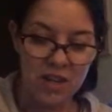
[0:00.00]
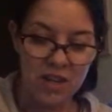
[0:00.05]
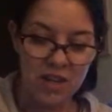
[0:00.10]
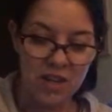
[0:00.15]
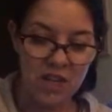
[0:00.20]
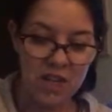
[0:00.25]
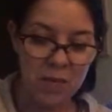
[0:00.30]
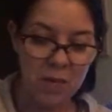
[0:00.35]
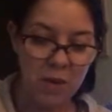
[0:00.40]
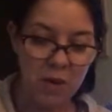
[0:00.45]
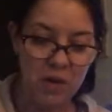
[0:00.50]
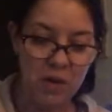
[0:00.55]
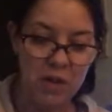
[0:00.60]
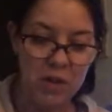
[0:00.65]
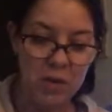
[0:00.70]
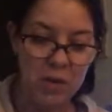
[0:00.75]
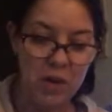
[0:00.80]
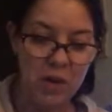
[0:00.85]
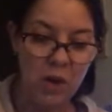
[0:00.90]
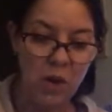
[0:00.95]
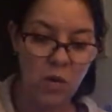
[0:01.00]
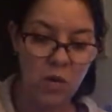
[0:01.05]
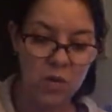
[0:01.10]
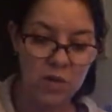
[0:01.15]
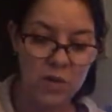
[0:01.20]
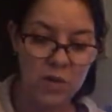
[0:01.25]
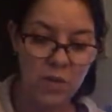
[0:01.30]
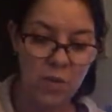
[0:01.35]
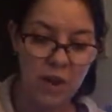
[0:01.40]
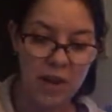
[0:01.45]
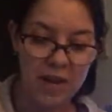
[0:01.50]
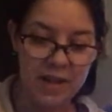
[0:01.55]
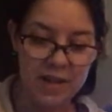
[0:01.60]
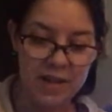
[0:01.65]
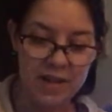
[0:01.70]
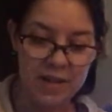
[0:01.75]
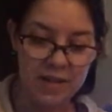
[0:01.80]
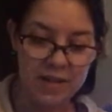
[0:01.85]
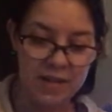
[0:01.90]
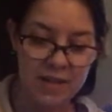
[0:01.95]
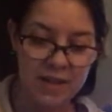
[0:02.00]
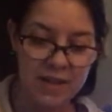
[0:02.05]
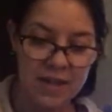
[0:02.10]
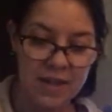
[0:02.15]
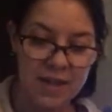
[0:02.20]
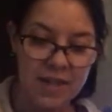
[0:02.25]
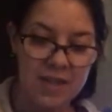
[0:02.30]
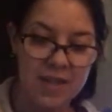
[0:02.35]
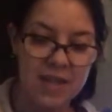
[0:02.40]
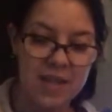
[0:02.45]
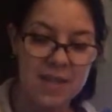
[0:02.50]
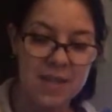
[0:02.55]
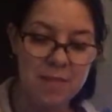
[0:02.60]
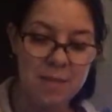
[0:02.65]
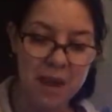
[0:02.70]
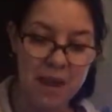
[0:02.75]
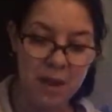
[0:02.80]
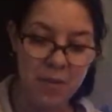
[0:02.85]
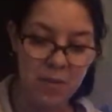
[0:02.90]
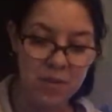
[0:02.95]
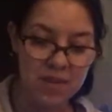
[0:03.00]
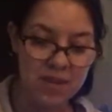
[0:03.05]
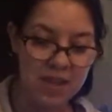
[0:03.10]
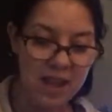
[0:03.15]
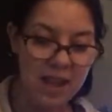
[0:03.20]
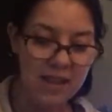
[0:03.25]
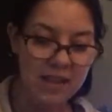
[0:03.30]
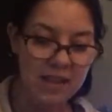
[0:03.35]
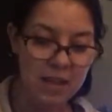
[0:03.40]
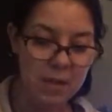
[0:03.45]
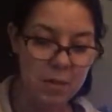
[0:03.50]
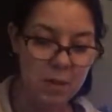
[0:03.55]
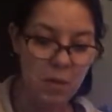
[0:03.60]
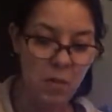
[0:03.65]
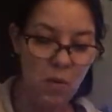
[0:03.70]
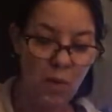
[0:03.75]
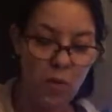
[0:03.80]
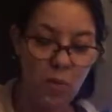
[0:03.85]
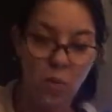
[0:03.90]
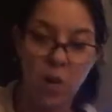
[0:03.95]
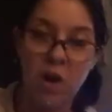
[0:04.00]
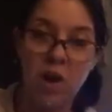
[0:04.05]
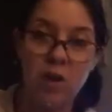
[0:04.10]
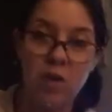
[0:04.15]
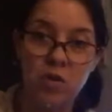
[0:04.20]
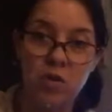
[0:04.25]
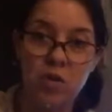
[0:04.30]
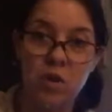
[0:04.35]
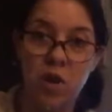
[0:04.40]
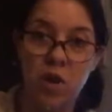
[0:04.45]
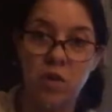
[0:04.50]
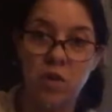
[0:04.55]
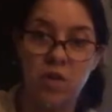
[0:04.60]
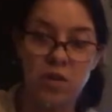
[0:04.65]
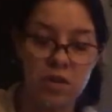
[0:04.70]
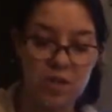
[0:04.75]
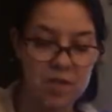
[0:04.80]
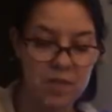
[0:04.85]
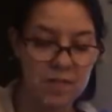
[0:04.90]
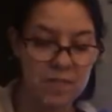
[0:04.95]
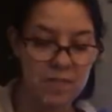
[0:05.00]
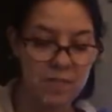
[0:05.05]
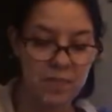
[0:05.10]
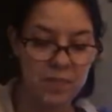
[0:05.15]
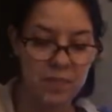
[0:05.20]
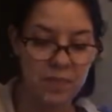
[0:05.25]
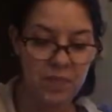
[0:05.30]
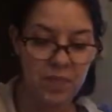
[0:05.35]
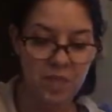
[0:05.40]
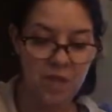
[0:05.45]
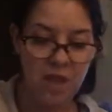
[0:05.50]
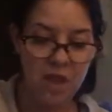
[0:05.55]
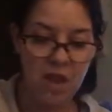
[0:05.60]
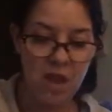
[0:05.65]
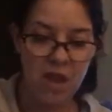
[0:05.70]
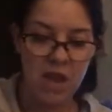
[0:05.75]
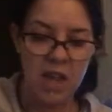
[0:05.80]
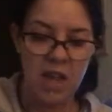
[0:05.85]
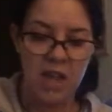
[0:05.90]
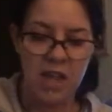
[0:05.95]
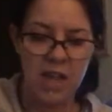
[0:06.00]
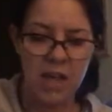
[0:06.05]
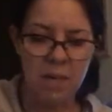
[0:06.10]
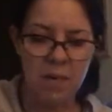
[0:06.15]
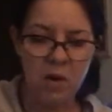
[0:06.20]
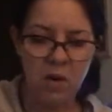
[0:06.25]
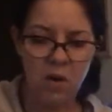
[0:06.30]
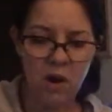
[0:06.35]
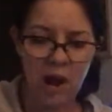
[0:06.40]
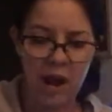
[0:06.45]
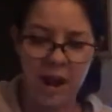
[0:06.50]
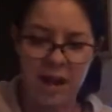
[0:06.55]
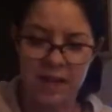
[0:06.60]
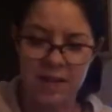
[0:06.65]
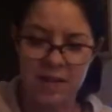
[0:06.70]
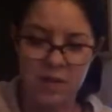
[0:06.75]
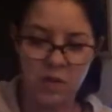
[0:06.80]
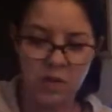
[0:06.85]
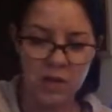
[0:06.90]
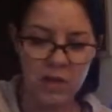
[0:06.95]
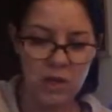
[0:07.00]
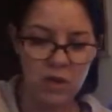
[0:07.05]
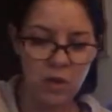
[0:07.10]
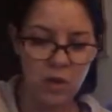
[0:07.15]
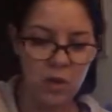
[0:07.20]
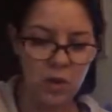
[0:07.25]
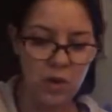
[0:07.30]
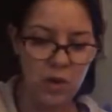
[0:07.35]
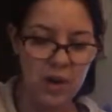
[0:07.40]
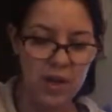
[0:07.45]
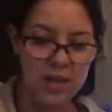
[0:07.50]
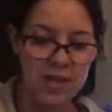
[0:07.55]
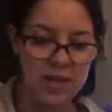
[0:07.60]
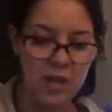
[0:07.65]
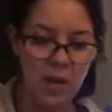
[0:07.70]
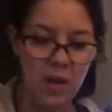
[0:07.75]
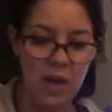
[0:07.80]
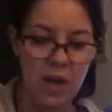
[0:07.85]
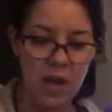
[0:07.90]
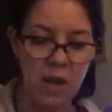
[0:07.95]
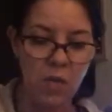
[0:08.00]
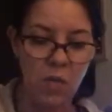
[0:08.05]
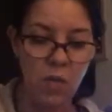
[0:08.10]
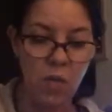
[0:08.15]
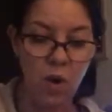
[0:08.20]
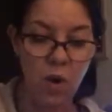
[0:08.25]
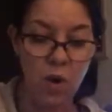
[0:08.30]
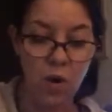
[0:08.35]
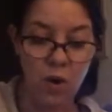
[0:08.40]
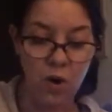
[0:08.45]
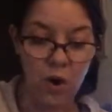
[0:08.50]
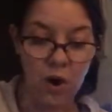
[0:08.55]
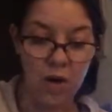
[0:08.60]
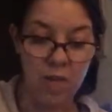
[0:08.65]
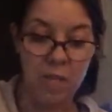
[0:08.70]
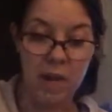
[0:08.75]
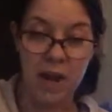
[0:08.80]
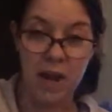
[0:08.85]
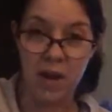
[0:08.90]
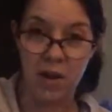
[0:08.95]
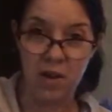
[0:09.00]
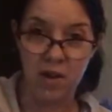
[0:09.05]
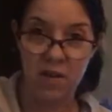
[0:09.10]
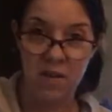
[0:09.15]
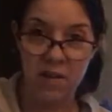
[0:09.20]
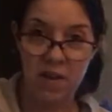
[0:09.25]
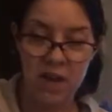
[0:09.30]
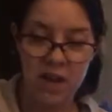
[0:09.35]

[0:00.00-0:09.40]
she broke into a cold sweat. This man was likely to be worth $100. Keeping her eyes on the intruder as though he were a bear,